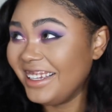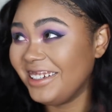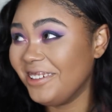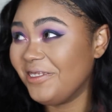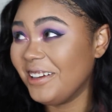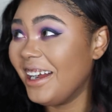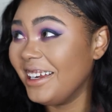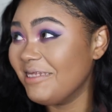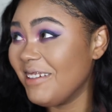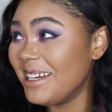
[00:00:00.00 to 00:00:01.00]
Thank you for
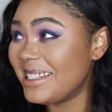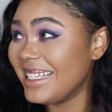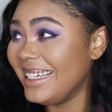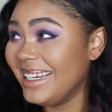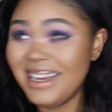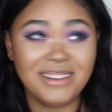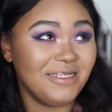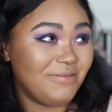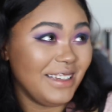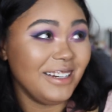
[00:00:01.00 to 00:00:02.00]
all your mercy, and I
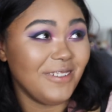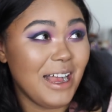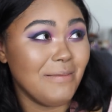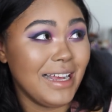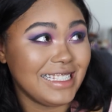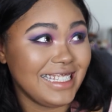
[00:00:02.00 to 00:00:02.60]
repent of all my